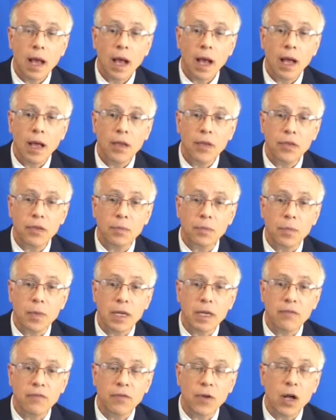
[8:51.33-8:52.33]
The
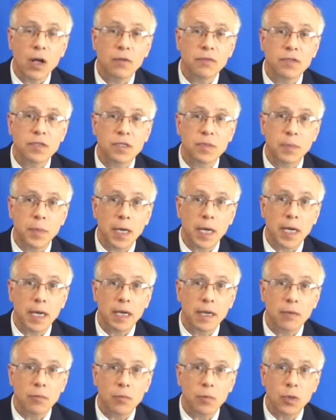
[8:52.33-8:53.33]
involved
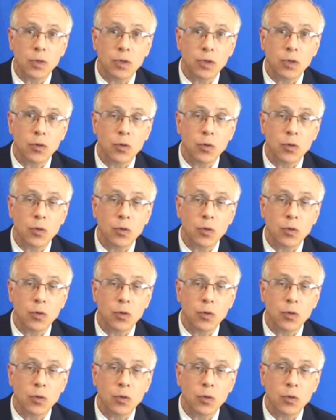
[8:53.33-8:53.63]
spine where the